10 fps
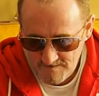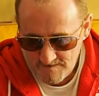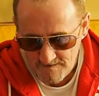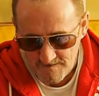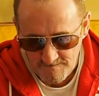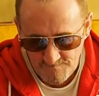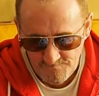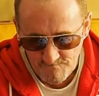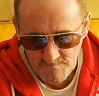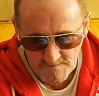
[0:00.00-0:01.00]
I?
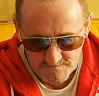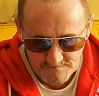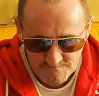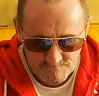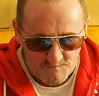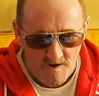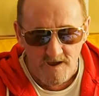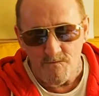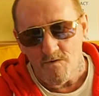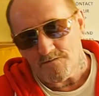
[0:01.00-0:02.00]
My
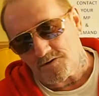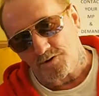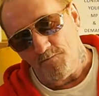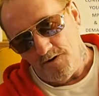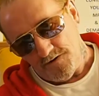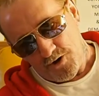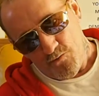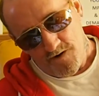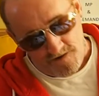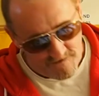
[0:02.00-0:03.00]
mate wants something
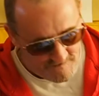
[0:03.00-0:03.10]
doing.